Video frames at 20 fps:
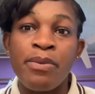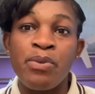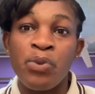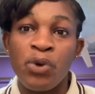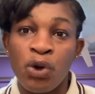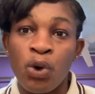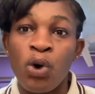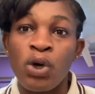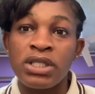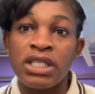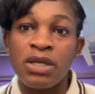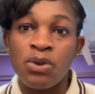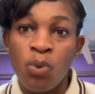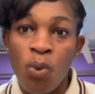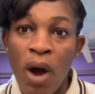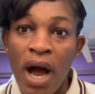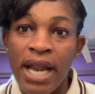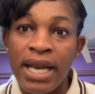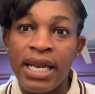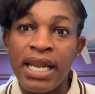recording
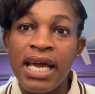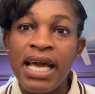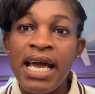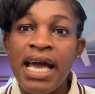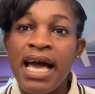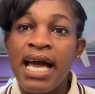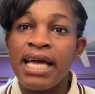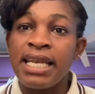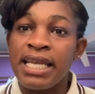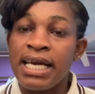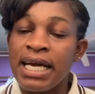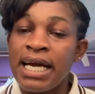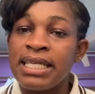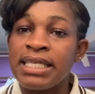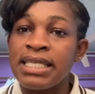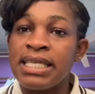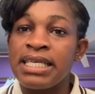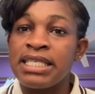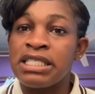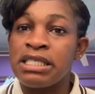1, and the
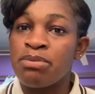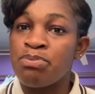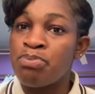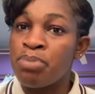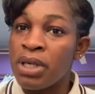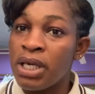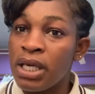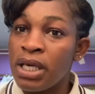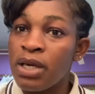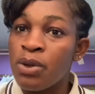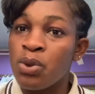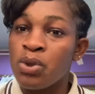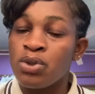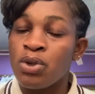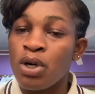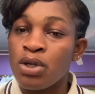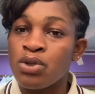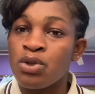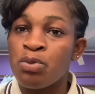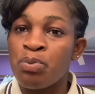candidate B will
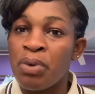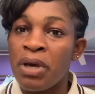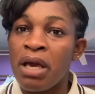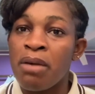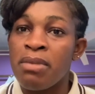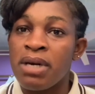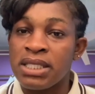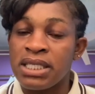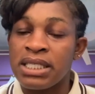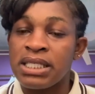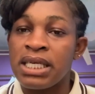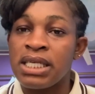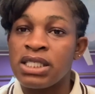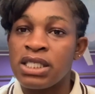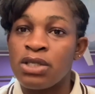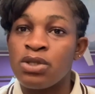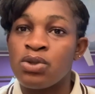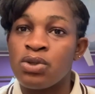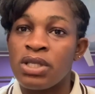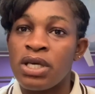also pay much
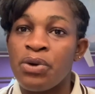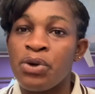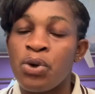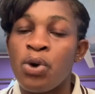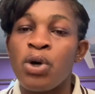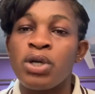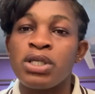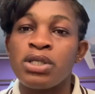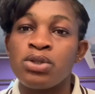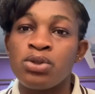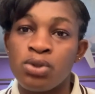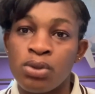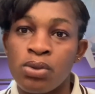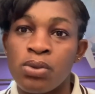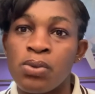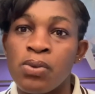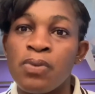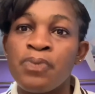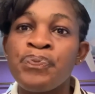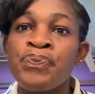attention to the recording
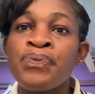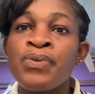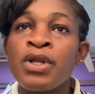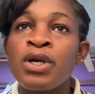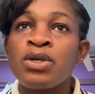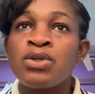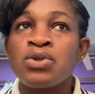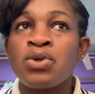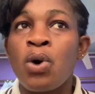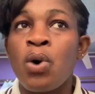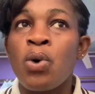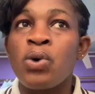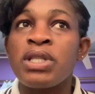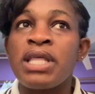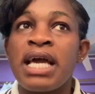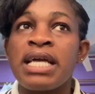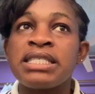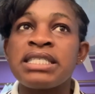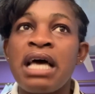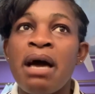2. So
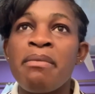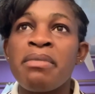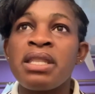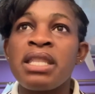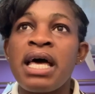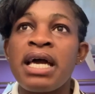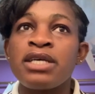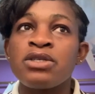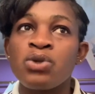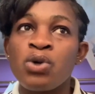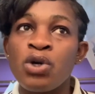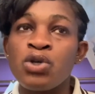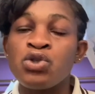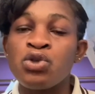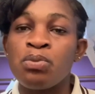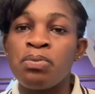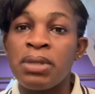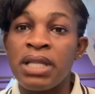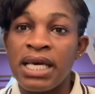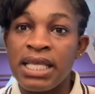the examiner is going
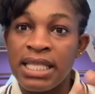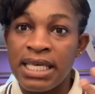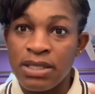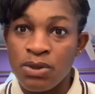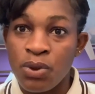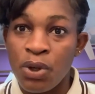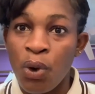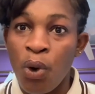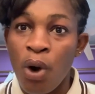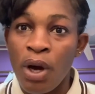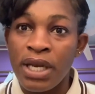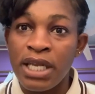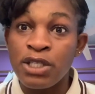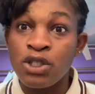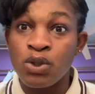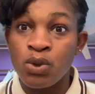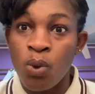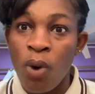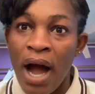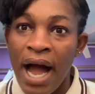to play this recording
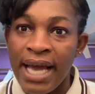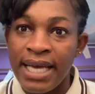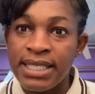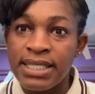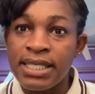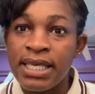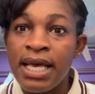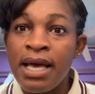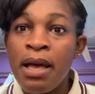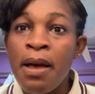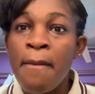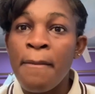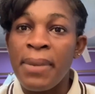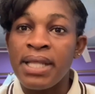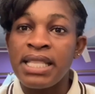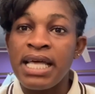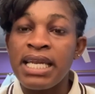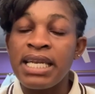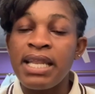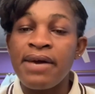twice,
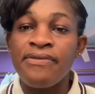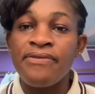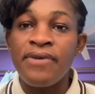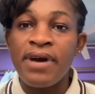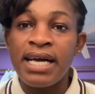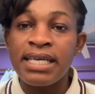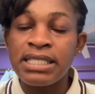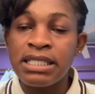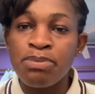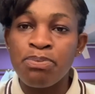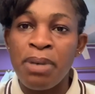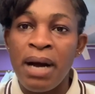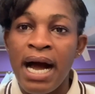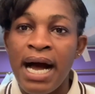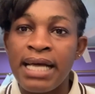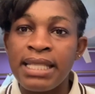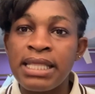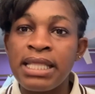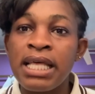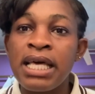but then the first
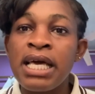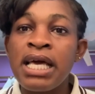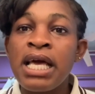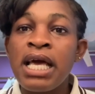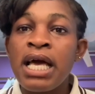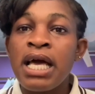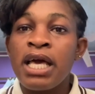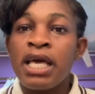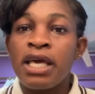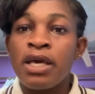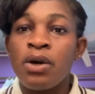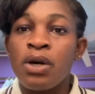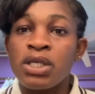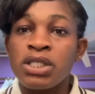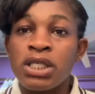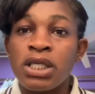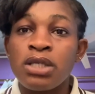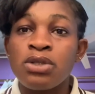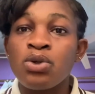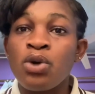part, he or
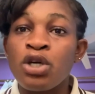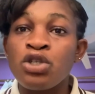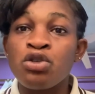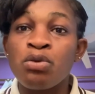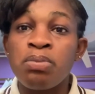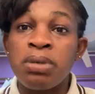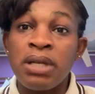she is going to